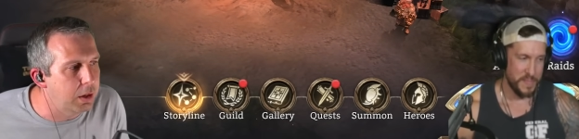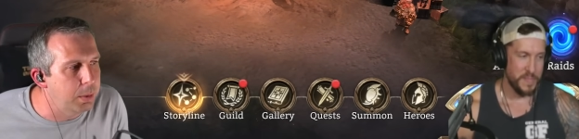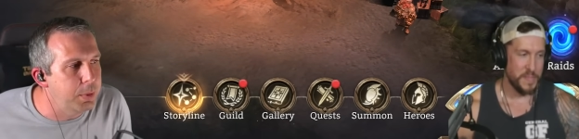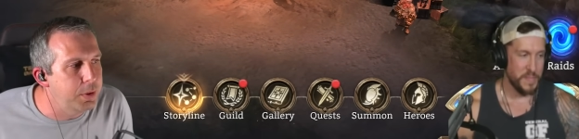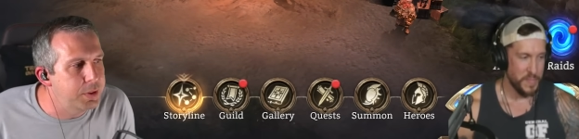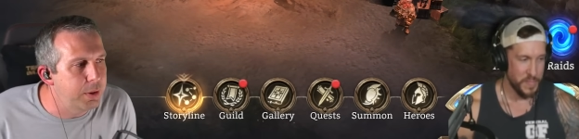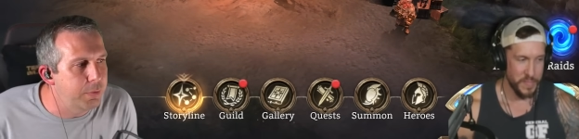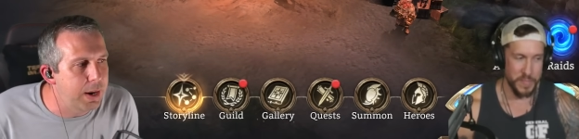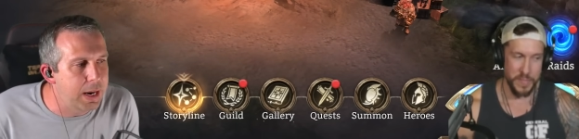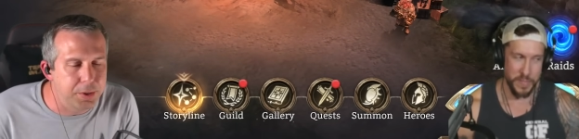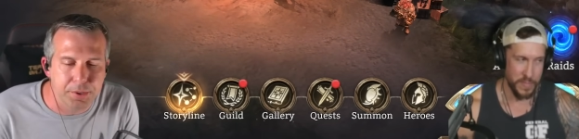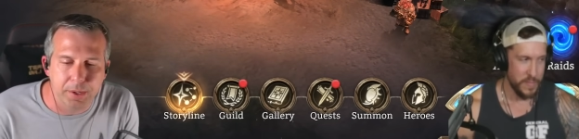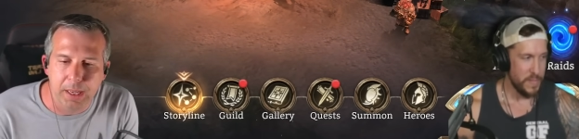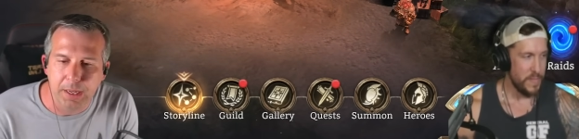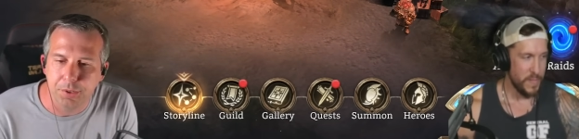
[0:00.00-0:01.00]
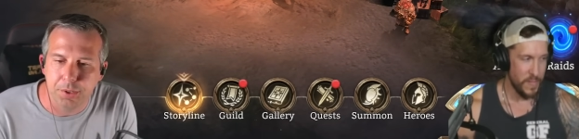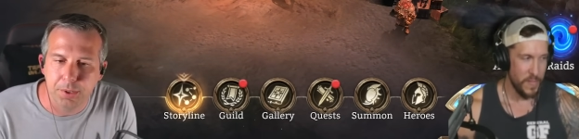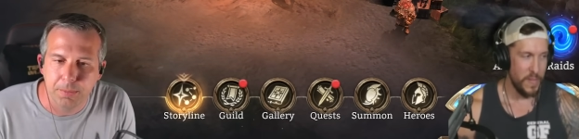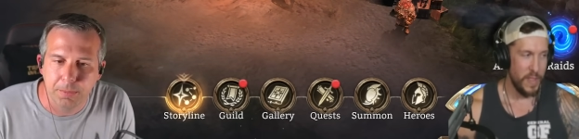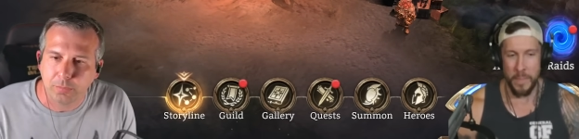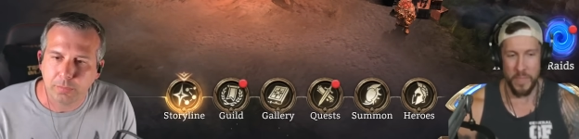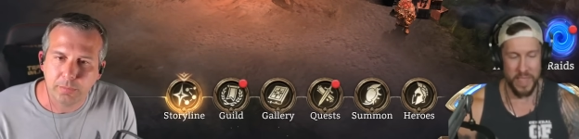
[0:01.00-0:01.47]
Speaker 1: of community reaction,
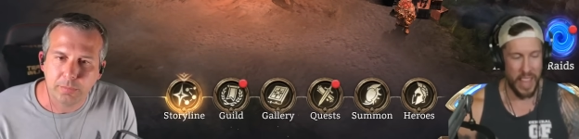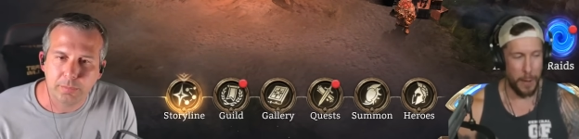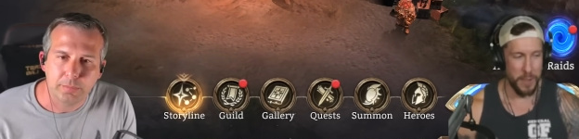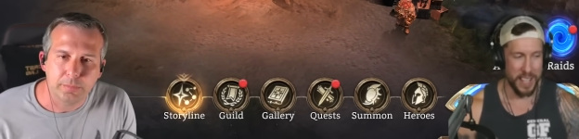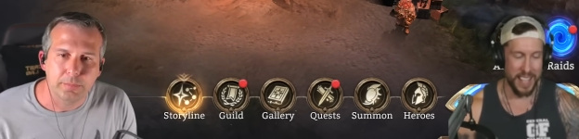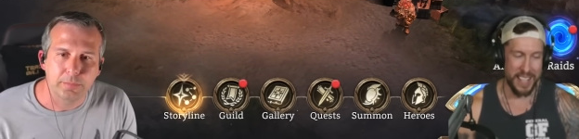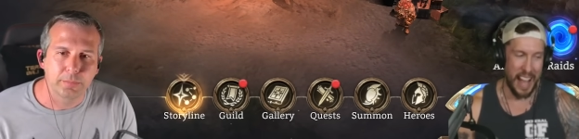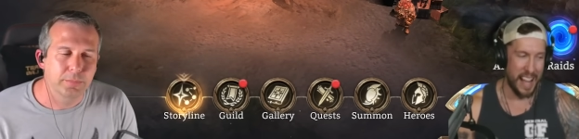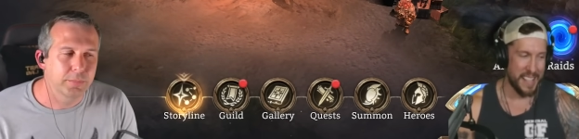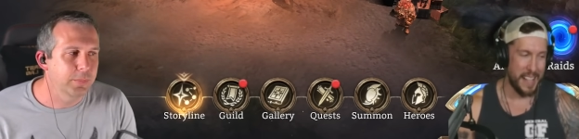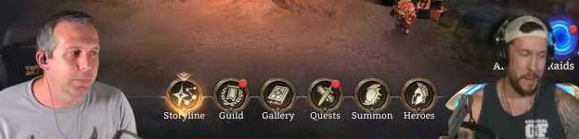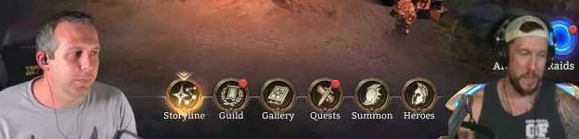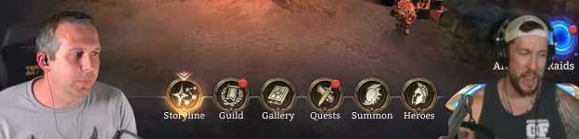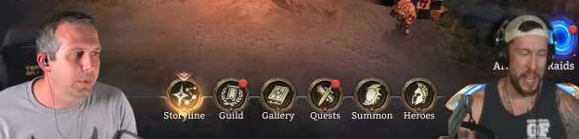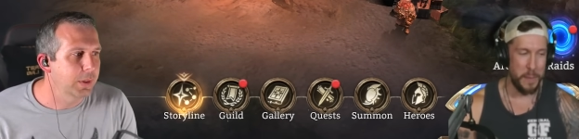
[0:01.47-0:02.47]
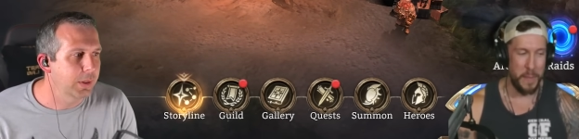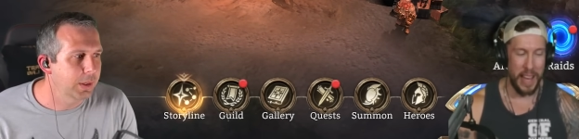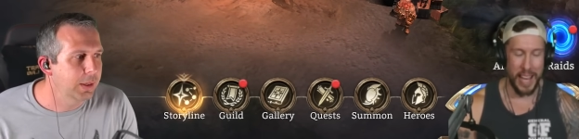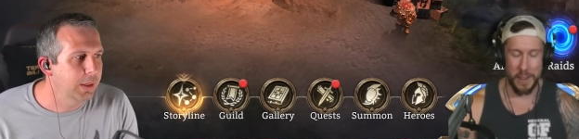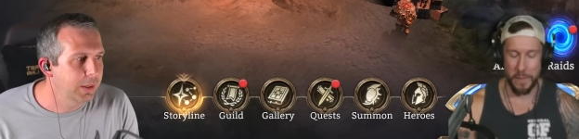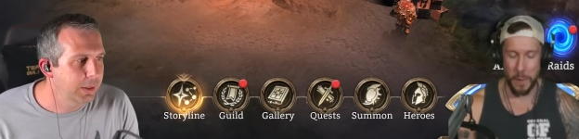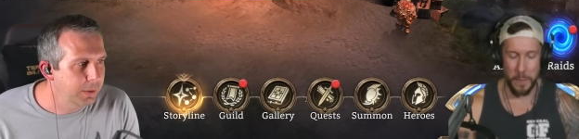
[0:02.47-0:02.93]
Ash? That
Speaker 2: was the exact same thing,
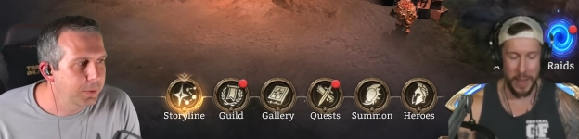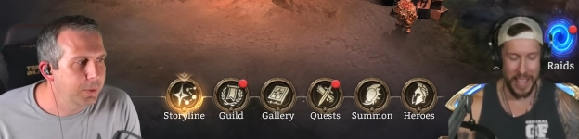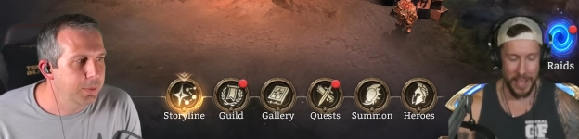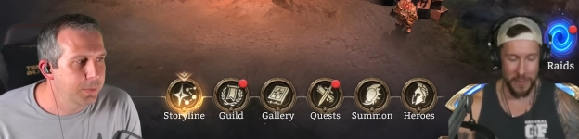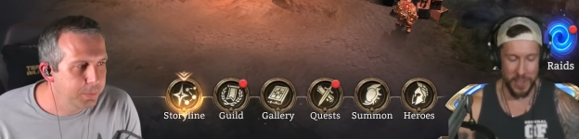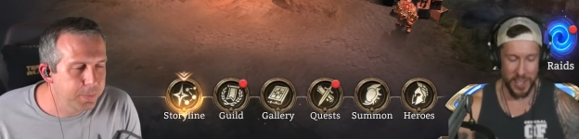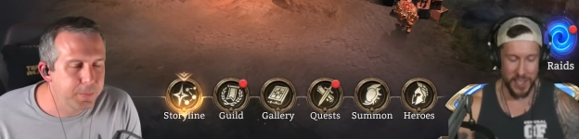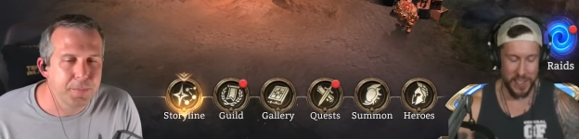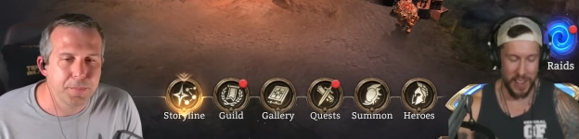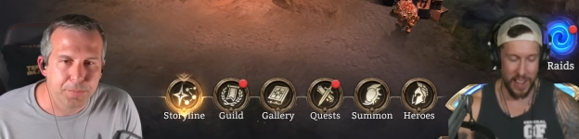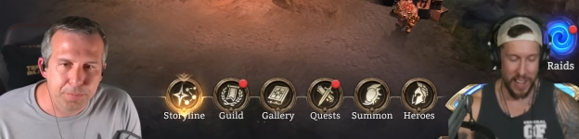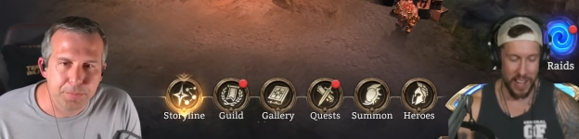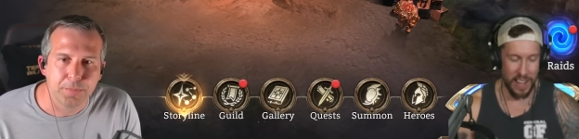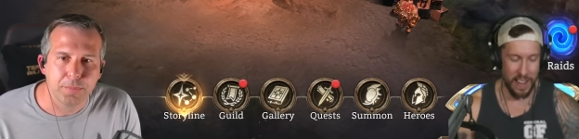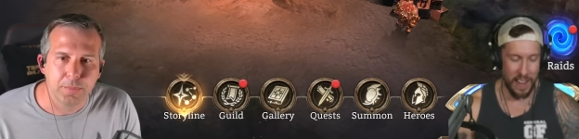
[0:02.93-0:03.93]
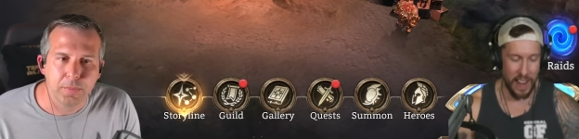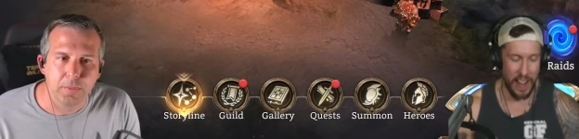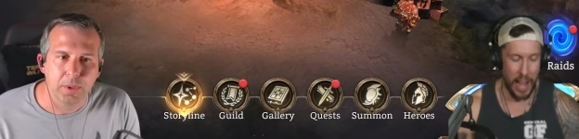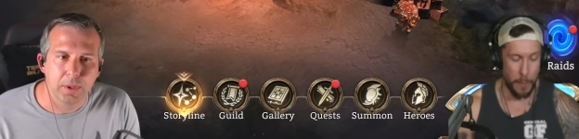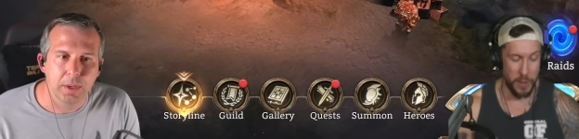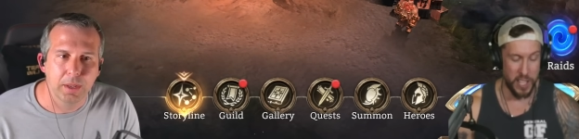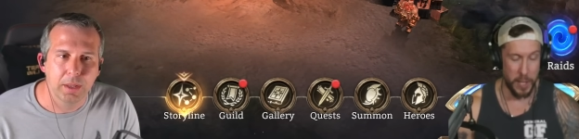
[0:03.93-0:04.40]
man. For me, it was just, I
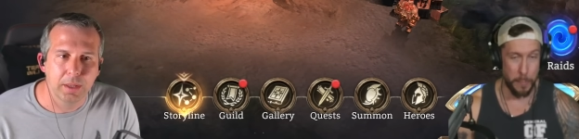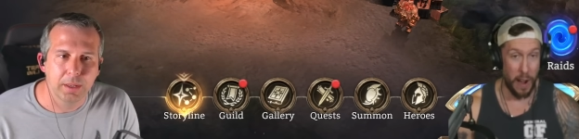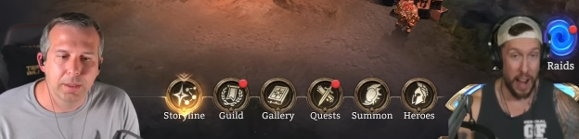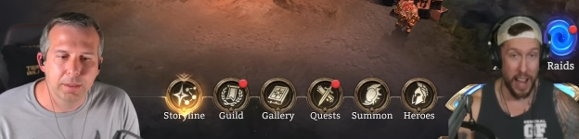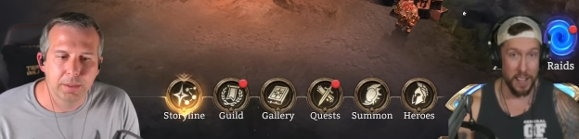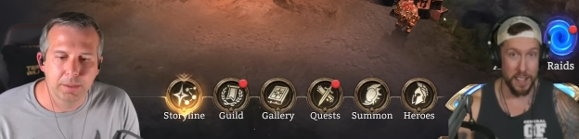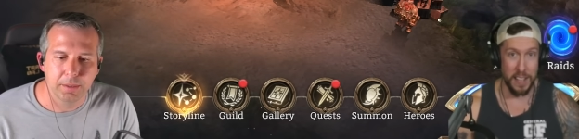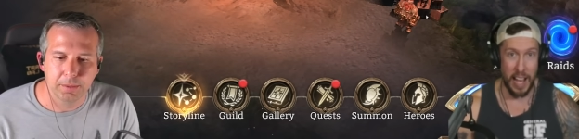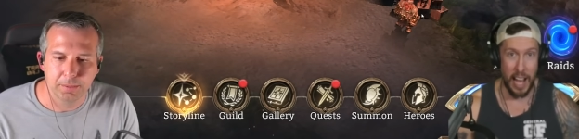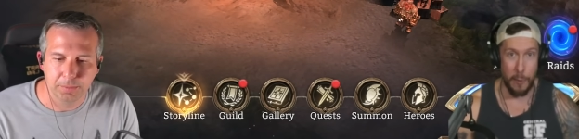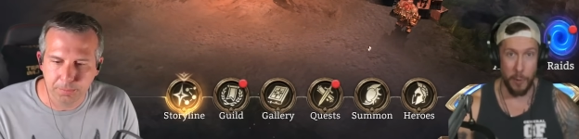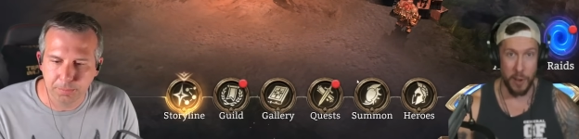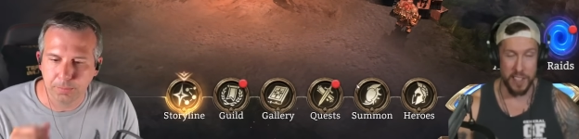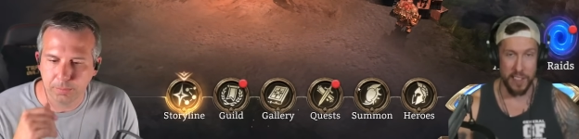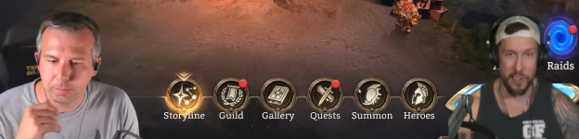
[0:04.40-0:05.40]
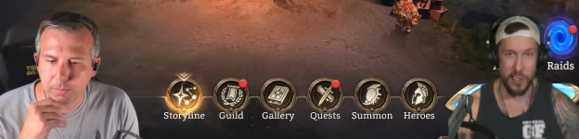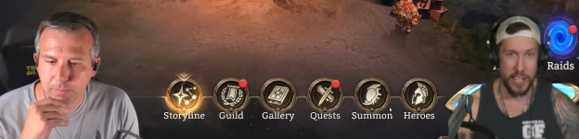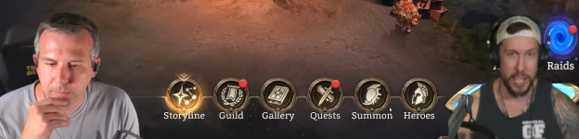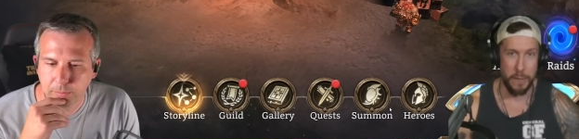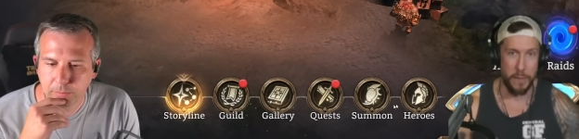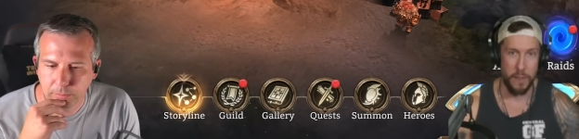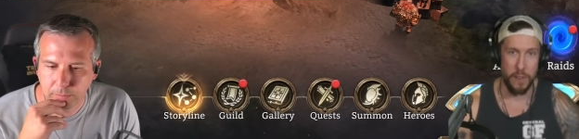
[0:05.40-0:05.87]
was surprised. I wasn't
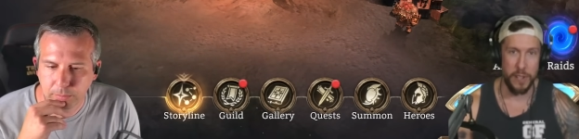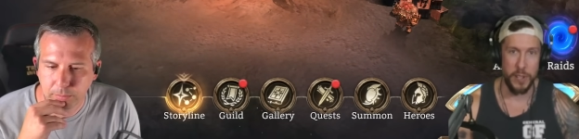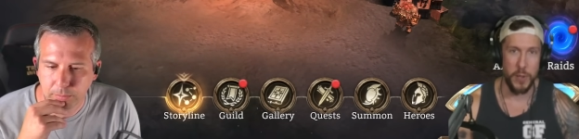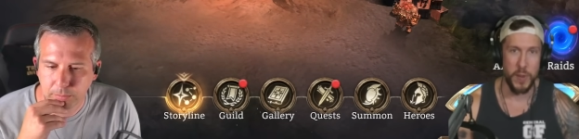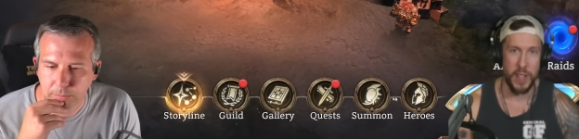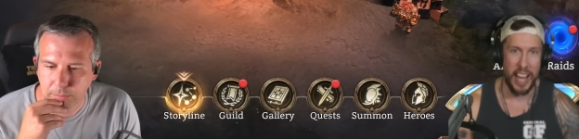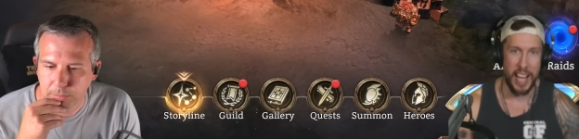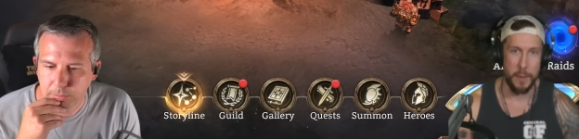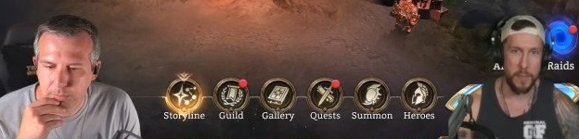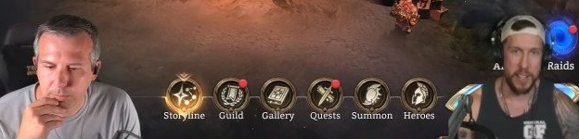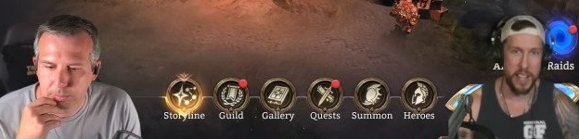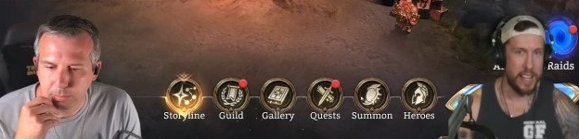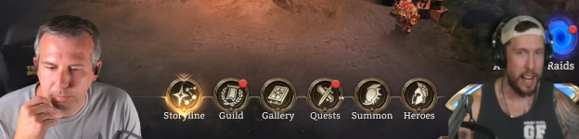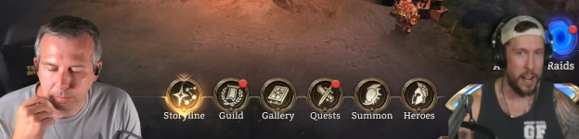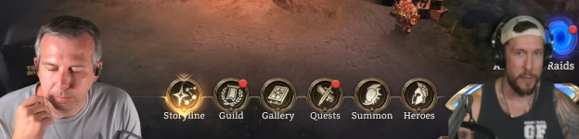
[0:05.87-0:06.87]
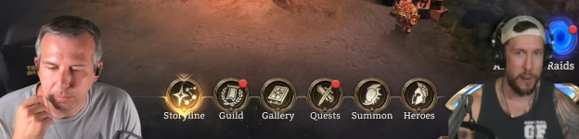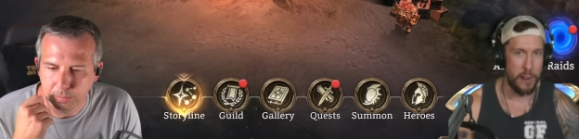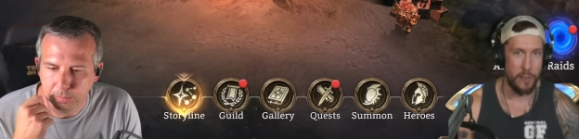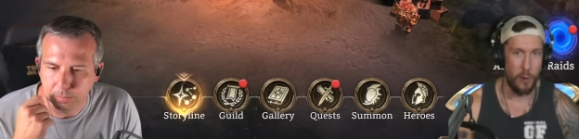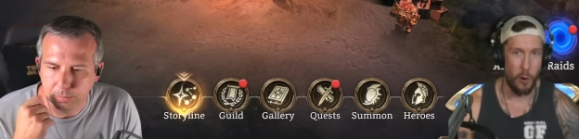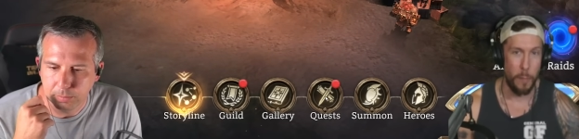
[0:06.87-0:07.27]
looking for a new game to cover or